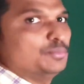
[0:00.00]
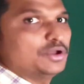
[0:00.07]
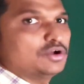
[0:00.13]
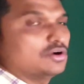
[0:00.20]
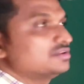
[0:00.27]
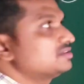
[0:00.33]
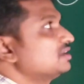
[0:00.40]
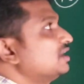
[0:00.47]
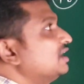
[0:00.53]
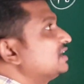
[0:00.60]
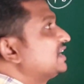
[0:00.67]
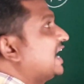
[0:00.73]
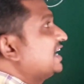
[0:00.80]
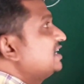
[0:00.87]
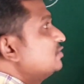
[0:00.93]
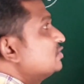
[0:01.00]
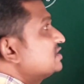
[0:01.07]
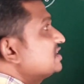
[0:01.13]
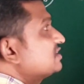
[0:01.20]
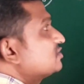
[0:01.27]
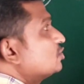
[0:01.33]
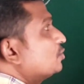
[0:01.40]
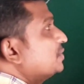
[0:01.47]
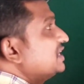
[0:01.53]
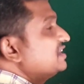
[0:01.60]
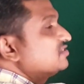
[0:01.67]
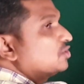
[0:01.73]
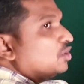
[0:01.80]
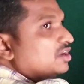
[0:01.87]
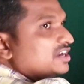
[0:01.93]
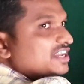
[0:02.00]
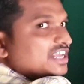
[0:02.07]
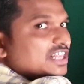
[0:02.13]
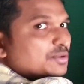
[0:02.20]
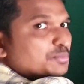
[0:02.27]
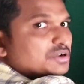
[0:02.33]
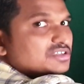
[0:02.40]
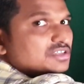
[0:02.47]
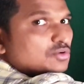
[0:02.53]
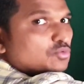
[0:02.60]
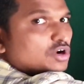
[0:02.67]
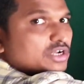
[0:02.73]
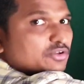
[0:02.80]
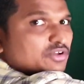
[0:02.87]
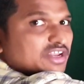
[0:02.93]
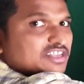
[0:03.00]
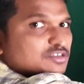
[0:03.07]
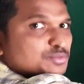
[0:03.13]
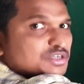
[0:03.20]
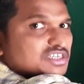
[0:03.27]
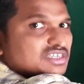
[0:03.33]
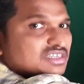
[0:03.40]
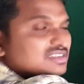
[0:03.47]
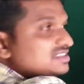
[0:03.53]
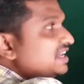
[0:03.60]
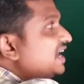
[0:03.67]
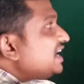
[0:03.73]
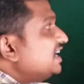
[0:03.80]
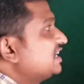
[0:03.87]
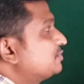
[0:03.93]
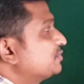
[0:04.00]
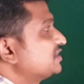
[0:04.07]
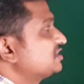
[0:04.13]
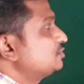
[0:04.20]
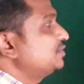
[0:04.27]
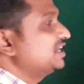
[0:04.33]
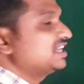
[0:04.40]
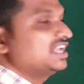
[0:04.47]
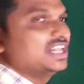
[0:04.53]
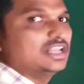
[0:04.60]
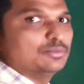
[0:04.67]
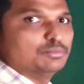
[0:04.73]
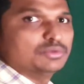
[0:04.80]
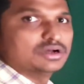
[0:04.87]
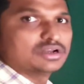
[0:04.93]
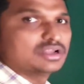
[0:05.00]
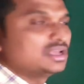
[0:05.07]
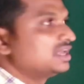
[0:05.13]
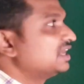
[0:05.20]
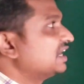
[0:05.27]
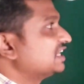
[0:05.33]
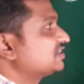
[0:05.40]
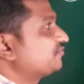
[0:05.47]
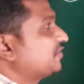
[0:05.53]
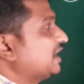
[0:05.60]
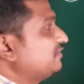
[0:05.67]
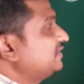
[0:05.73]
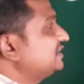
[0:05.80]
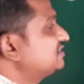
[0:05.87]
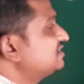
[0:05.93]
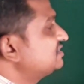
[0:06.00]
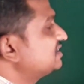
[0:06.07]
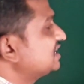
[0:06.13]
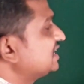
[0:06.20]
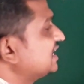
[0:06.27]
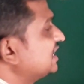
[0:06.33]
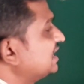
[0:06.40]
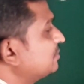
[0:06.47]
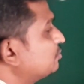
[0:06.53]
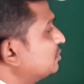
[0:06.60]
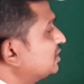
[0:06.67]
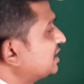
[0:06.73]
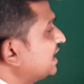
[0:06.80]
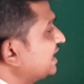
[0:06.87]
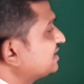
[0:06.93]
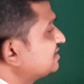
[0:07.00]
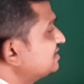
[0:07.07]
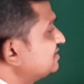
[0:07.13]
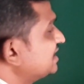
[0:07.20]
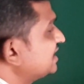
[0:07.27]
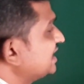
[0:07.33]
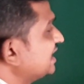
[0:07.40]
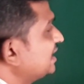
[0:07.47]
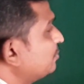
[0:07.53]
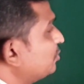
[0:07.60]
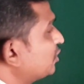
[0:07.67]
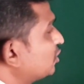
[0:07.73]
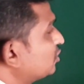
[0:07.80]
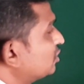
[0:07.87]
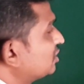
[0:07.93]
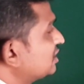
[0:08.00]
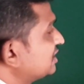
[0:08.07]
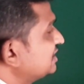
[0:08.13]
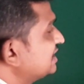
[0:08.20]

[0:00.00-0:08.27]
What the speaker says: because tan inverse x domain is all real numbers. Now whatever expression is there, it must be a real number. As 5x is a real number, x is a real number or not?